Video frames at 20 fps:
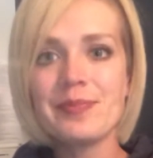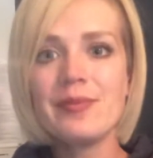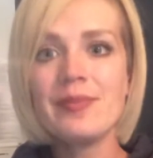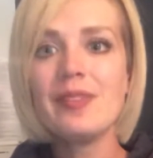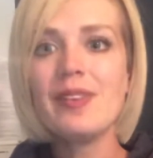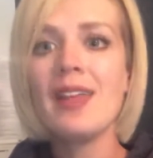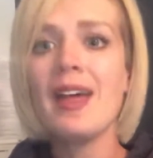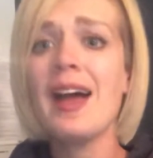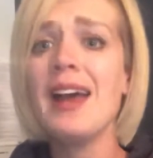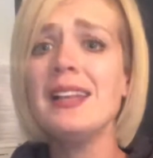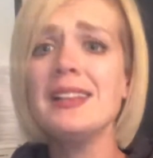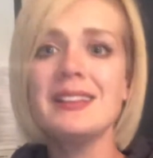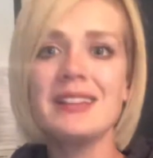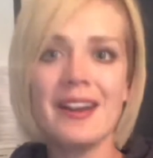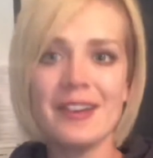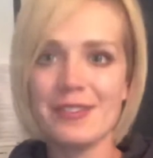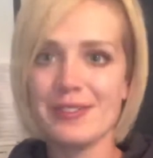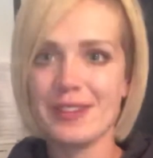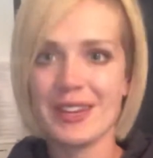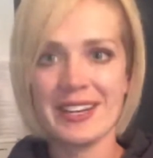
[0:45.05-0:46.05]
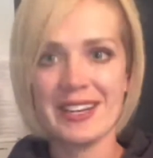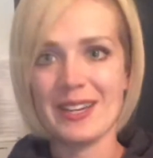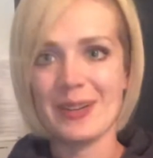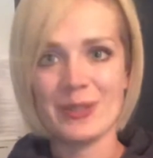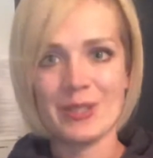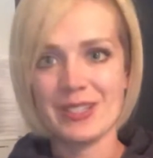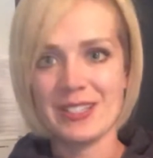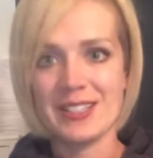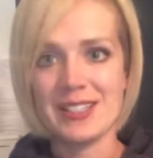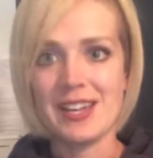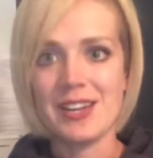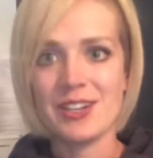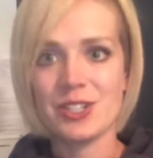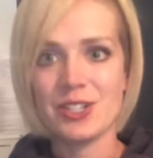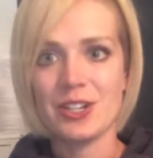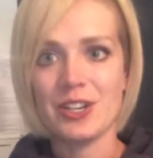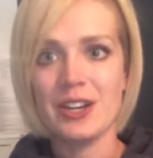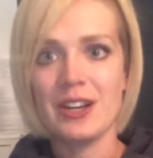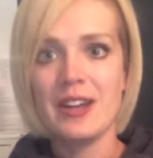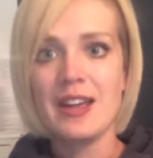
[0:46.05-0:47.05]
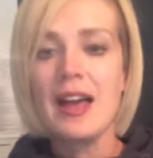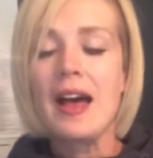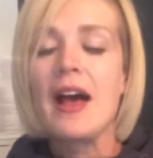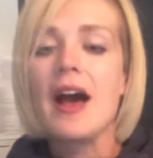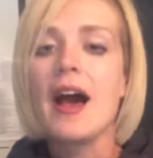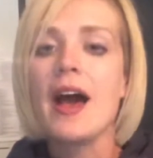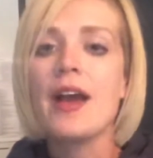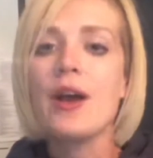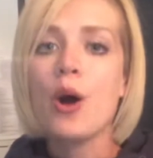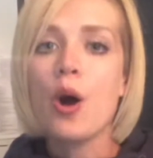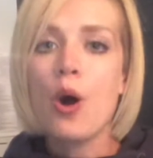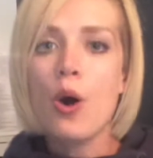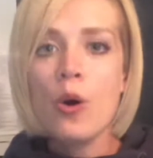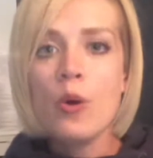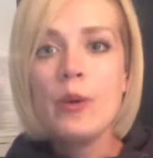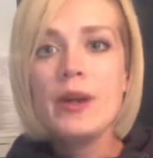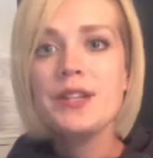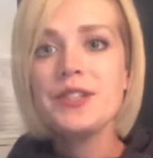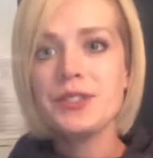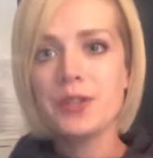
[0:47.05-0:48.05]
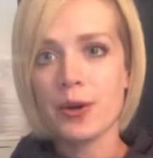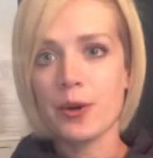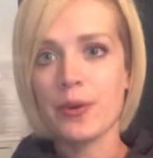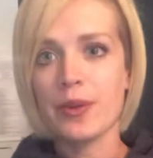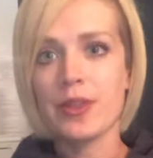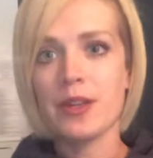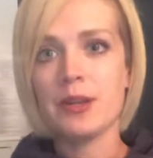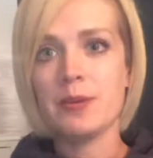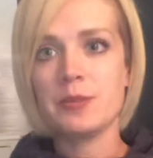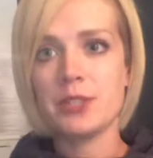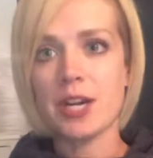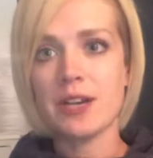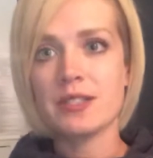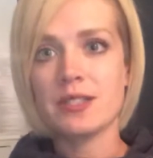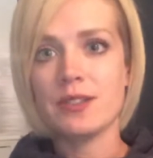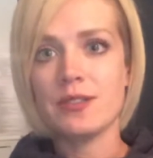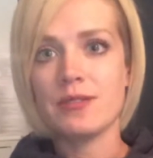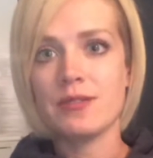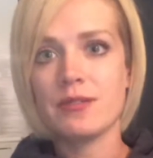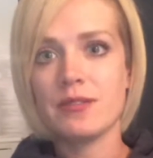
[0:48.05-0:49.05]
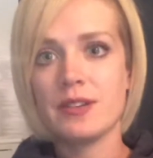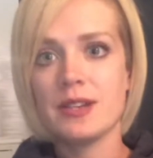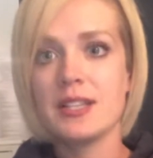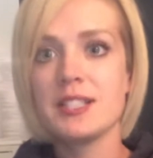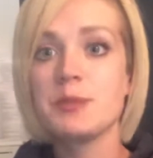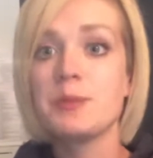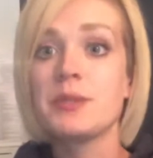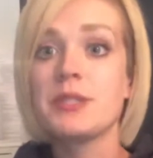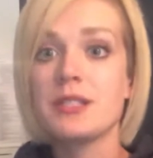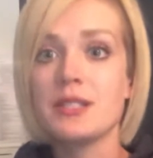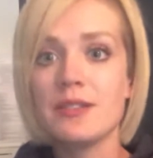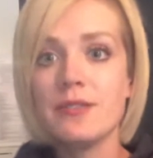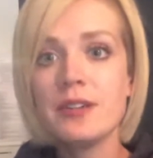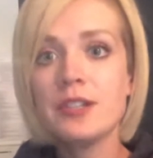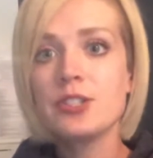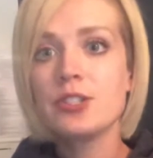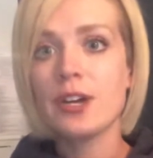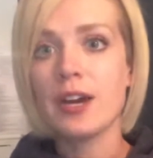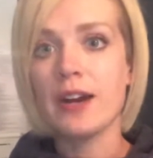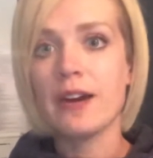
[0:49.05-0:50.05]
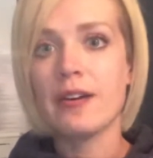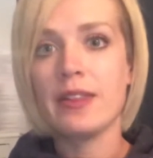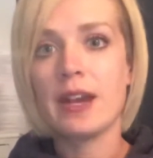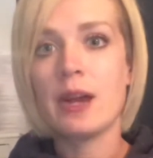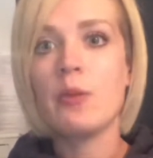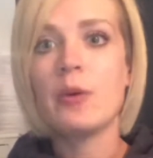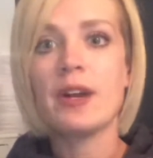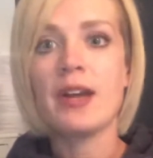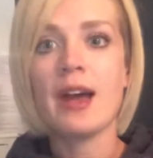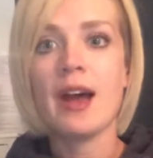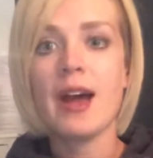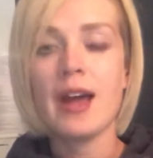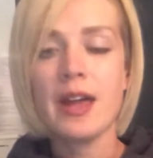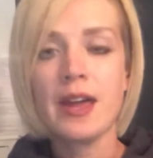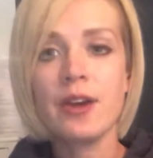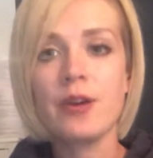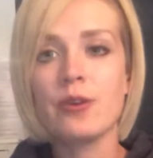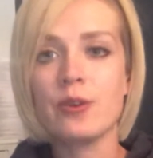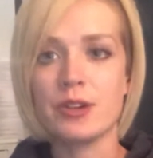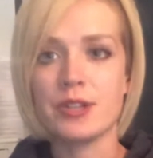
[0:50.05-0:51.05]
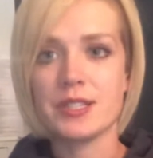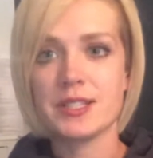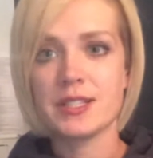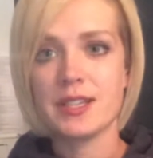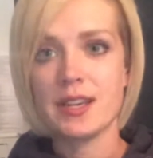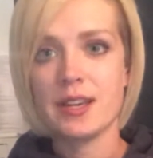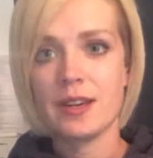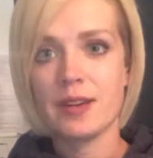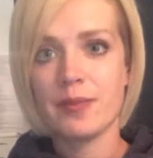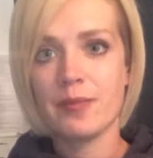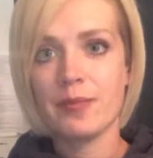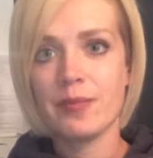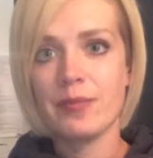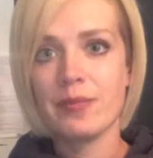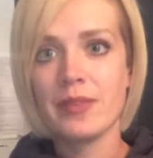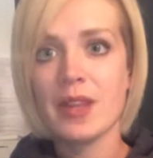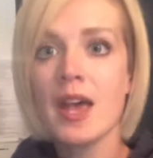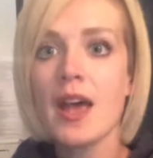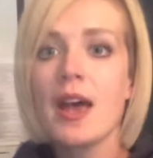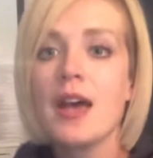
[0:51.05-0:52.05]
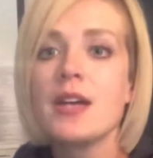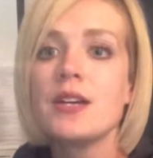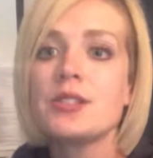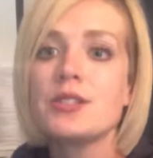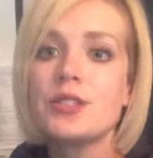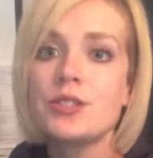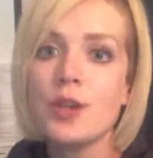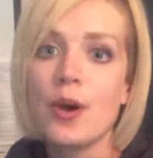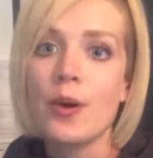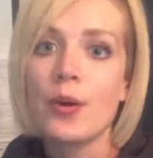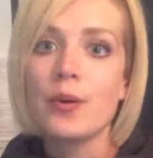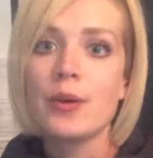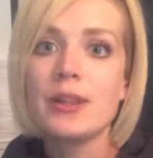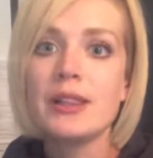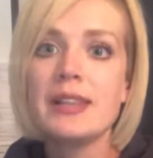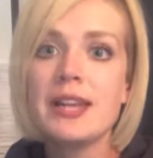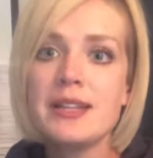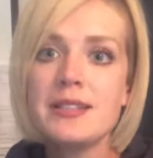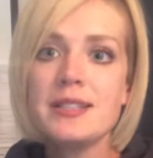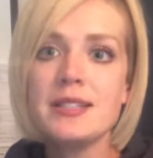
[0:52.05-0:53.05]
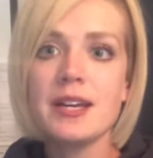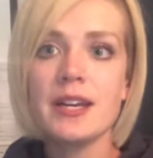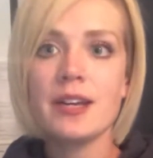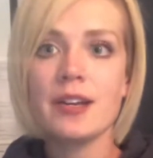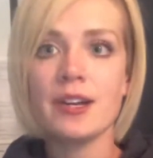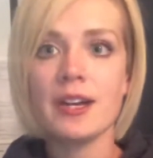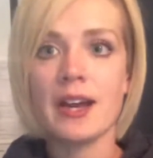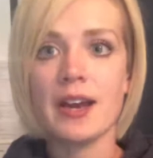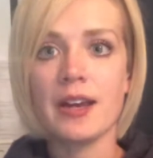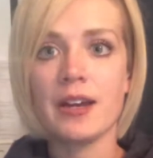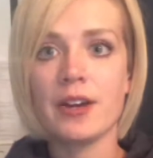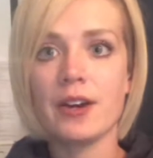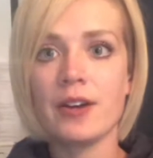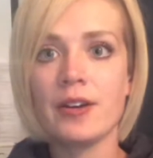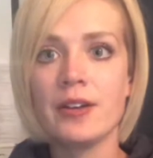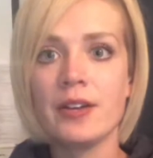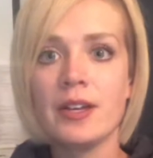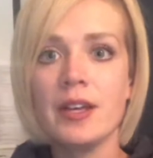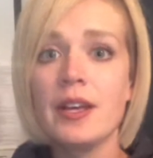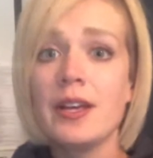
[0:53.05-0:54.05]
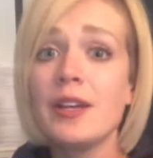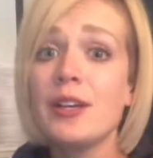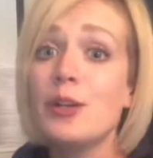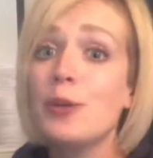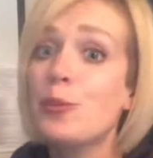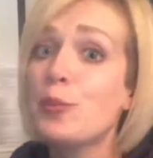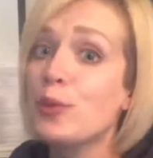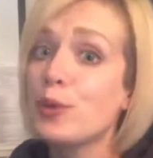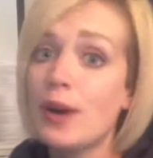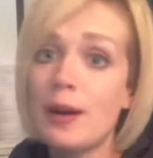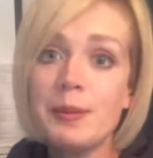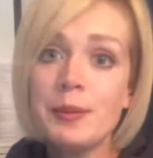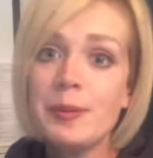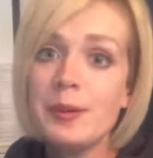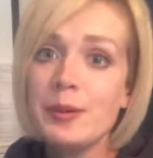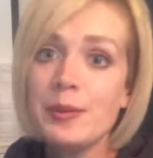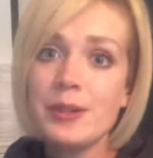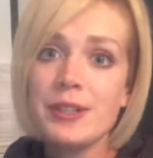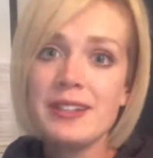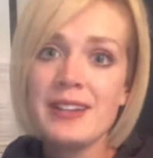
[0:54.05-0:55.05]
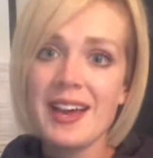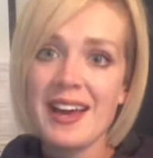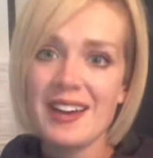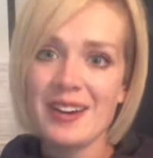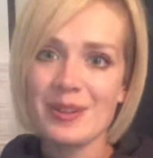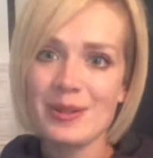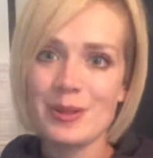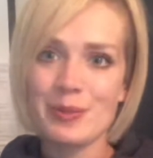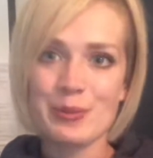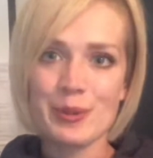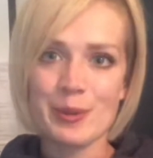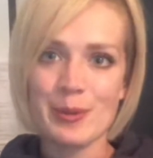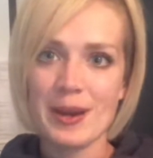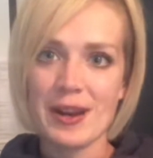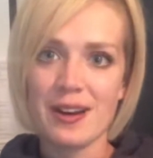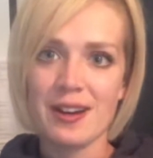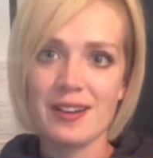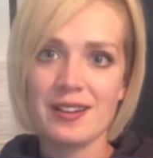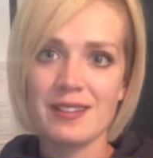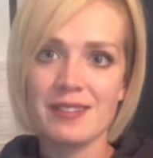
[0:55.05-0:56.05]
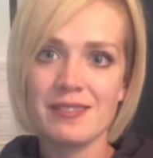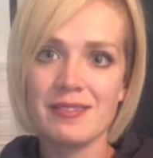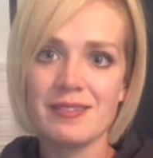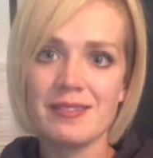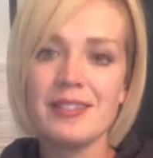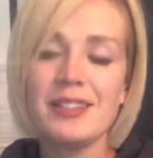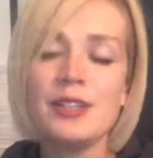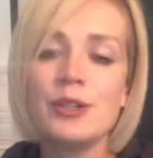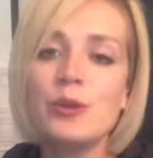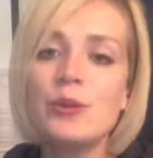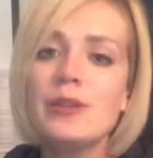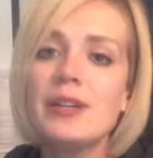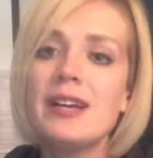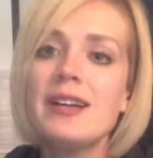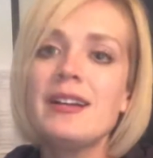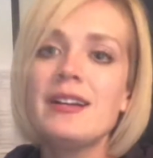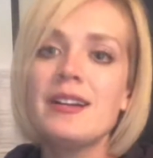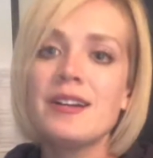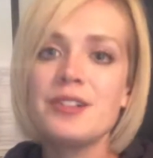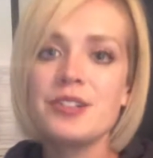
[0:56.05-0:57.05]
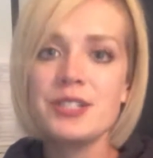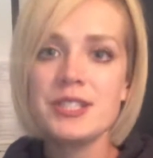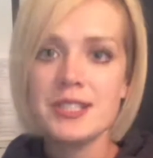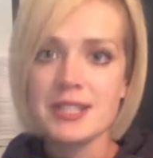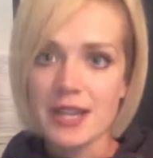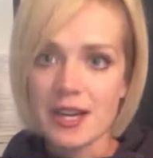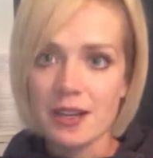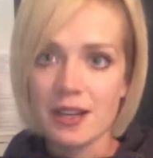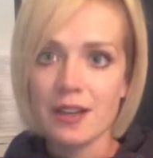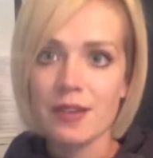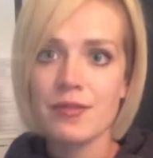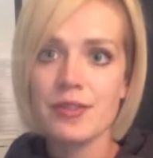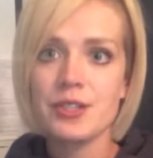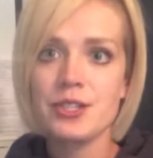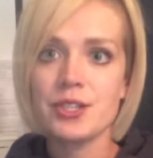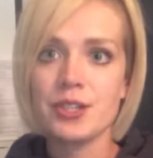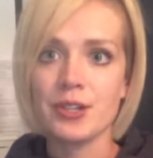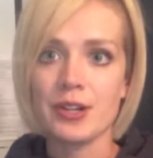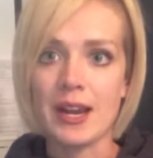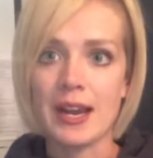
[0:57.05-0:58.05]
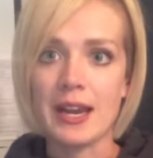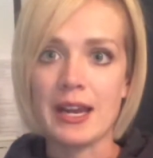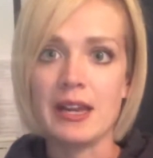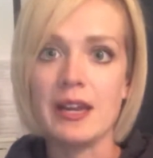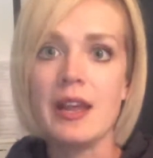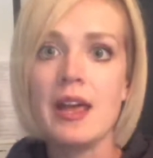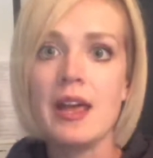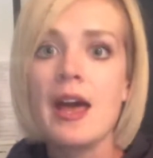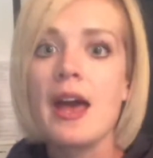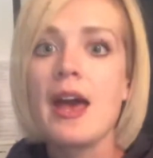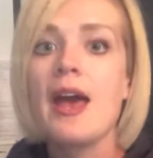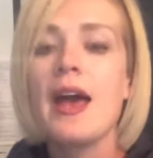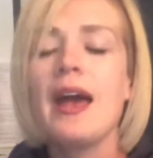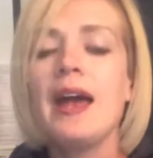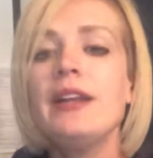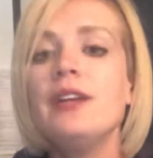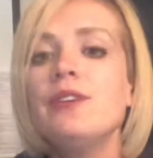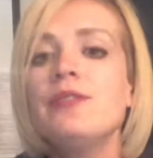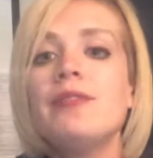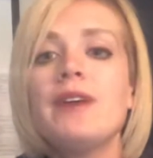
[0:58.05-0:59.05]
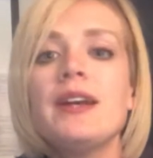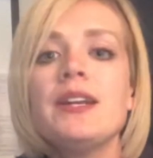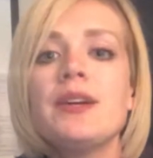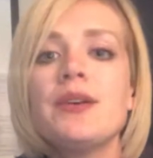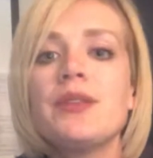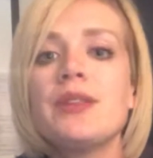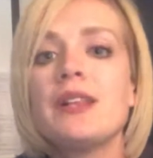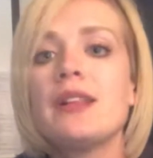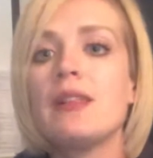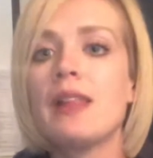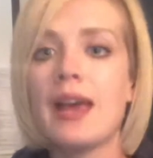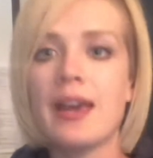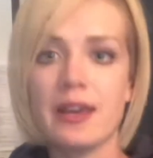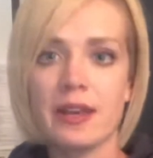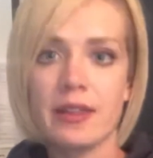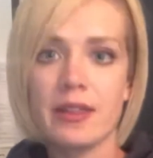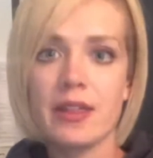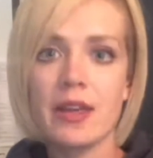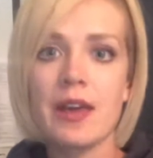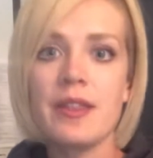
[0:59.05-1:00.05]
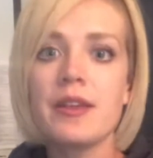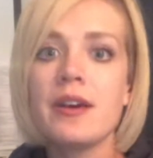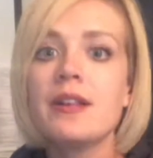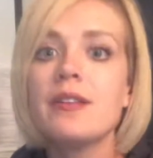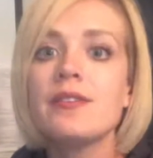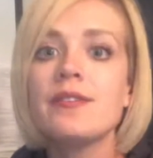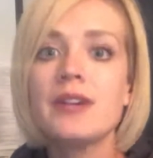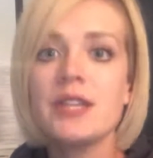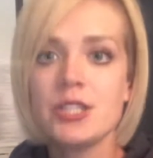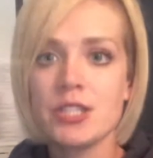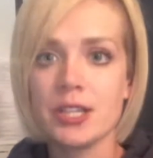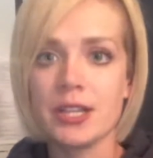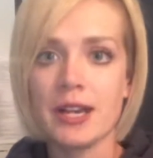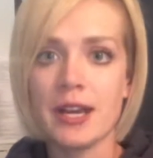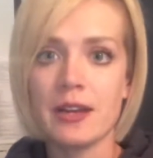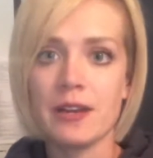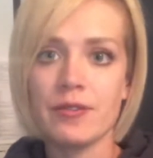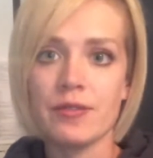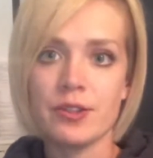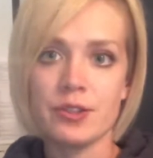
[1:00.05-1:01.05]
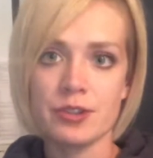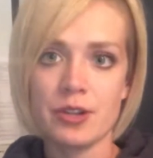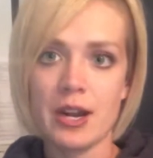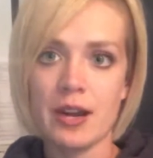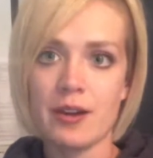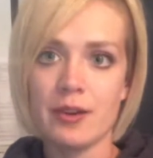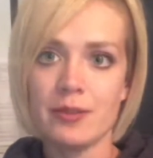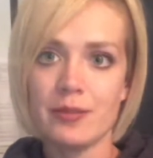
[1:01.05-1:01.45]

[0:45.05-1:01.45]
I love getting out into nature. I always go with an objective, a specific trail that I want to hike or ski. So let's say you're a hiker. You probably wouldn't head out unprepared. You'd get an understanding of the terrain and you'd find out the length and the elevation gain of the trail.